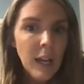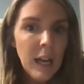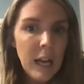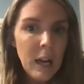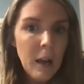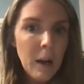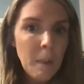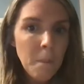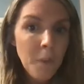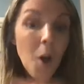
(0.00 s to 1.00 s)

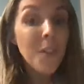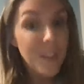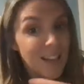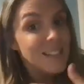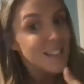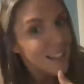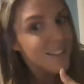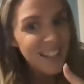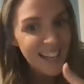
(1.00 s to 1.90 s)
The next thing